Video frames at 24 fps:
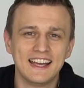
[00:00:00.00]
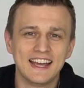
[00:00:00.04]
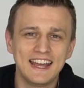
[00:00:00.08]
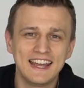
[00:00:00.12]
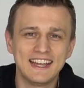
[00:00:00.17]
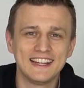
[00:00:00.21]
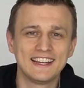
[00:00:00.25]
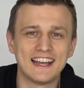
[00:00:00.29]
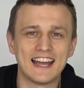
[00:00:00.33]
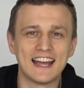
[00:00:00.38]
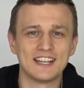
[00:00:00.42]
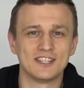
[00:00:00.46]

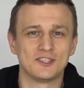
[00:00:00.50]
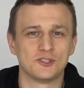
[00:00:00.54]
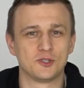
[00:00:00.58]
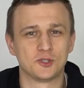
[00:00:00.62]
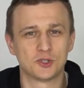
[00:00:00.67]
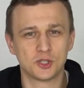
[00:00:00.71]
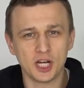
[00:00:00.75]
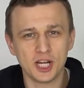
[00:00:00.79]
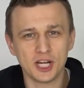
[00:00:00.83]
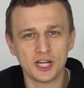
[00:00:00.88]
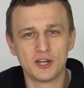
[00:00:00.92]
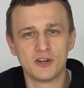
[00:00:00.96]
Hey guys,
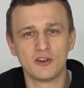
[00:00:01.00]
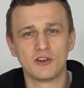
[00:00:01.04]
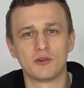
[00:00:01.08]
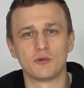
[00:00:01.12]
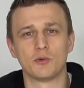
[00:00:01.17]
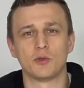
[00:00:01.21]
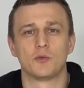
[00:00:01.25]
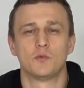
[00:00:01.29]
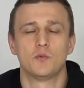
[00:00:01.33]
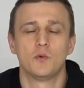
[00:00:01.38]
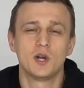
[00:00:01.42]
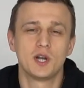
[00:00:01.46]
Jay here
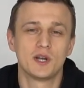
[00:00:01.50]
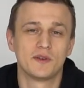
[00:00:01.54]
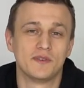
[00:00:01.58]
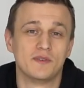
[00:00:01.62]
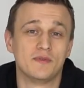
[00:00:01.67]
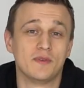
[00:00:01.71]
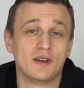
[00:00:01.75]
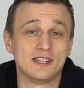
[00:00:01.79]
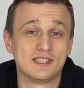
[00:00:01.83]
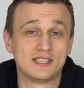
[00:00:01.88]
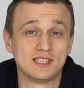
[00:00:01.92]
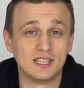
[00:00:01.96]
with Word of
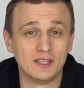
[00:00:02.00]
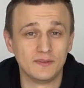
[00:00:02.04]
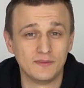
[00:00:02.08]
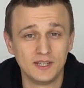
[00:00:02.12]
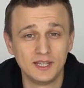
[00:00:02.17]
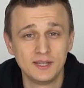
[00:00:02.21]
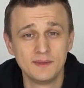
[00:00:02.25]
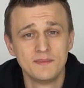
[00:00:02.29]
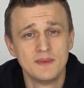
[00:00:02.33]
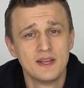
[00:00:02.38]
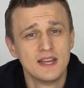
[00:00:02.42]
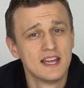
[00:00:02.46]
Advice
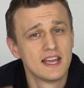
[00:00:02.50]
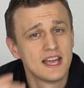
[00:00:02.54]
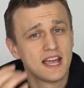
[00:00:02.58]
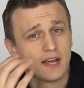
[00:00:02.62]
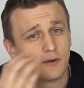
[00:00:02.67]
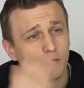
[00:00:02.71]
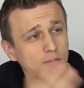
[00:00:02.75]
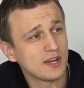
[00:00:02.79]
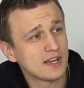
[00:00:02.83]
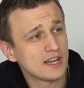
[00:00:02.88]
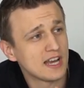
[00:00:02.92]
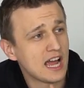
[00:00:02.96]
TV,
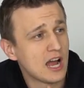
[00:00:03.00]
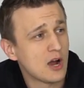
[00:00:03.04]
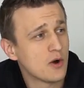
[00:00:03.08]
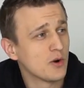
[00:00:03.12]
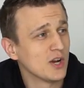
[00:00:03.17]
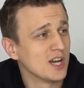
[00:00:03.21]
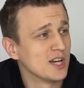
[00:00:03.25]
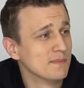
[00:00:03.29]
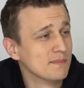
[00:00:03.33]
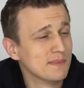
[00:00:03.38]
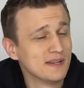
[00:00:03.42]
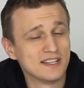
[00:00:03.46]
and right now
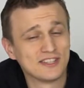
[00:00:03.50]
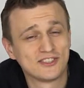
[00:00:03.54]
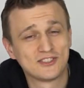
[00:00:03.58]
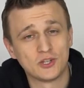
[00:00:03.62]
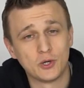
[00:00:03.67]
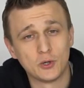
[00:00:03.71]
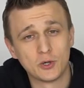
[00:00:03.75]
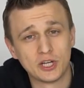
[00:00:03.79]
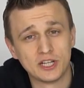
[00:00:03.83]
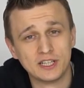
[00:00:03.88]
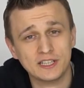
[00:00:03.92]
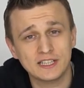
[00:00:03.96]
in
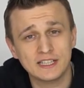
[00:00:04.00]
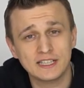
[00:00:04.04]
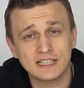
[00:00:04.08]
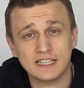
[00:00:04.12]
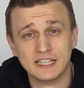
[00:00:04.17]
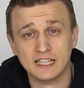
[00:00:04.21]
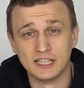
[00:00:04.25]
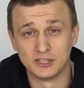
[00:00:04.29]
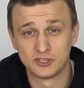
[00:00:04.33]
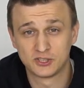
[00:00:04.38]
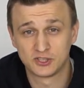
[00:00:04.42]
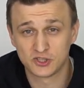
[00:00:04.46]
Minnesota,
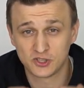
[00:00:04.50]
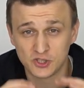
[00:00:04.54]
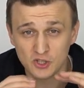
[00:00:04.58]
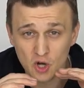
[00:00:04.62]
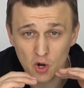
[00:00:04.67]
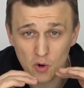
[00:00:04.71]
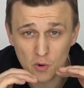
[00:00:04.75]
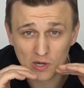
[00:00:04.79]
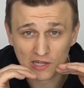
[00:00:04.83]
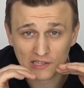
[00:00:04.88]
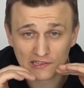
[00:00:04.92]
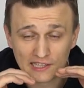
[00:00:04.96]
it's
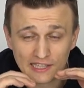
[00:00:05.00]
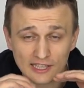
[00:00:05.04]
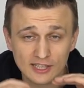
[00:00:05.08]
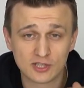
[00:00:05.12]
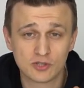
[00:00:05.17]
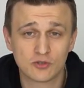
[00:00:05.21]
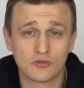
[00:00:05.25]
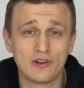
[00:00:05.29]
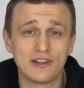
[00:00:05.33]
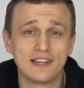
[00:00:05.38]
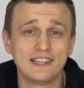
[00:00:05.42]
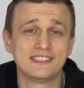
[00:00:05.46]
snowing like
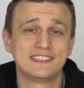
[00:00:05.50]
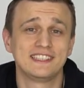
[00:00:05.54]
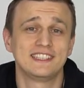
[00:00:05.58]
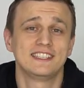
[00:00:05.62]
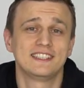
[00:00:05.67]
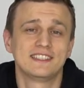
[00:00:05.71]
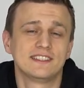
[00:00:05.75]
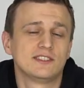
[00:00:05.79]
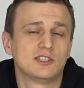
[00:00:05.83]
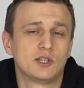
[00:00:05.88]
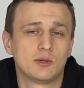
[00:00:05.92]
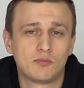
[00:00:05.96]

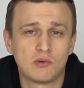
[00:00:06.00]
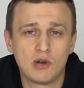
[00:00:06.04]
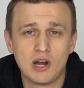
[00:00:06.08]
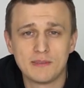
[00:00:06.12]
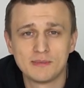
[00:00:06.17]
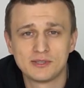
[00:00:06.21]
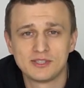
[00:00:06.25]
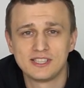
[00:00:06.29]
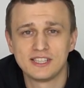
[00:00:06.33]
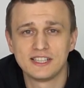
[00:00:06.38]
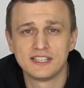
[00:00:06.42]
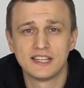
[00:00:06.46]
crazy. They're
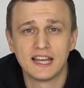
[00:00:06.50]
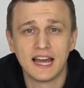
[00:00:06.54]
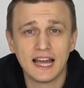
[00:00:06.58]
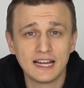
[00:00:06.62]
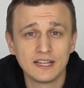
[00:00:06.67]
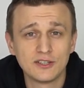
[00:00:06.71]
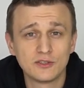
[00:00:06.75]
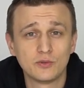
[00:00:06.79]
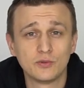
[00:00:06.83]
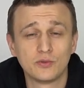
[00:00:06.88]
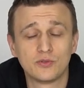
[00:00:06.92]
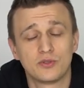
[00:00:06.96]
promising
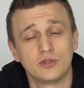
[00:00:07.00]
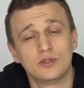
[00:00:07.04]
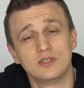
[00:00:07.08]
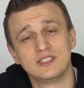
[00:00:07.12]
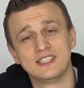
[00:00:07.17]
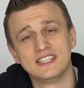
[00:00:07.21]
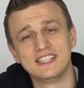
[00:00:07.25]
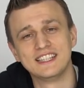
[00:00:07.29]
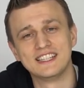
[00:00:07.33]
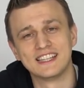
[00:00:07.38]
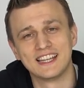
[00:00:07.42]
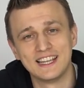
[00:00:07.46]
9 to
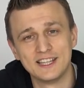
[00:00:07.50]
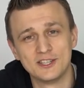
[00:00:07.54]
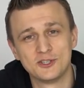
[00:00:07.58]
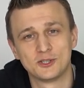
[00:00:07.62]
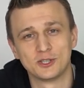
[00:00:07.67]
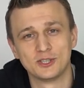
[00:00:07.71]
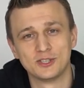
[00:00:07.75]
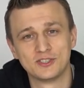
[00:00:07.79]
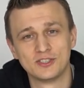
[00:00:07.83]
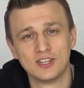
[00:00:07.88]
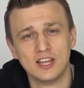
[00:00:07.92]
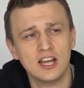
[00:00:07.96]
13
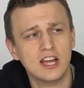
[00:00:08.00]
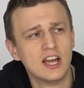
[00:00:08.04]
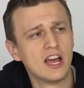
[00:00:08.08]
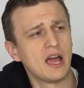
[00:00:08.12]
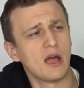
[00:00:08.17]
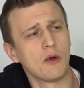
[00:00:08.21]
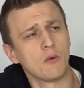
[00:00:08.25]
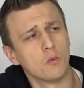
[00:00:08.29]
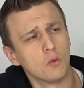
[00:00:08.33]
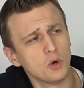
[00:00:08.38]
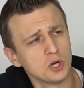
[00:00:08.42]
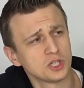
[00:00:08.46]
inches.
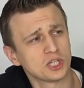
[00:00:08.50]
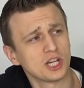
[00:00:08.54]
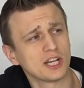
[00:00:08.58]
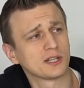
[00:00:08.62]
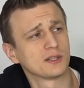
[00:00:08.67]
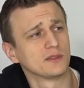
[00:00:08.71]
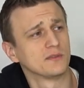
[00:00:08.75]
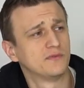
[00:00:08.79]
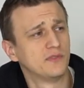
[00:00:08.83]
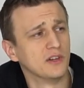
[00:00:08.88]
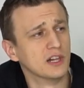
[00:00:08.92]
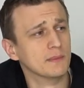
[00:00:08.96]
I wish I
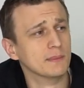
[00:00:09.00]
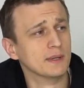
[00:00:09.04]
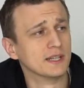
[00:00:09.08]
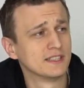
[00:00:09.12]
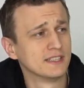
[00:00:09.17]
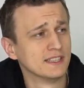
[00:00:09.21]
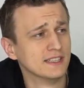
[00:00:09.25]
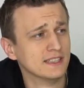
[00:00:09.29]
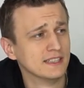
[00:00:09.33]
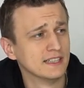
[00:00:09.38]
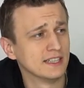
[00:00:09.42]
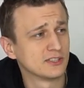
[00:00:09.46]
could film
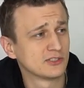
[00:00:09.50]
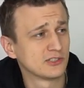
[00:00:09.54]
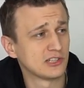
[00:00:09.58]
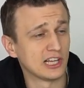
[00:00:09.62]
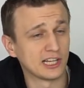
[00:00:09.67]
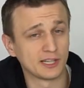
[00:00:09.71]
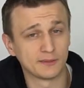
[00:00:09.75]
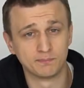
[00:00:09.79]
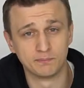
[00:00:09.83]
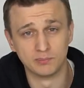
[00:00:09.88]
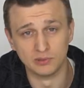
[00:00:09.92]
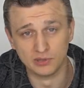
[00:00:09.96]
it. It's like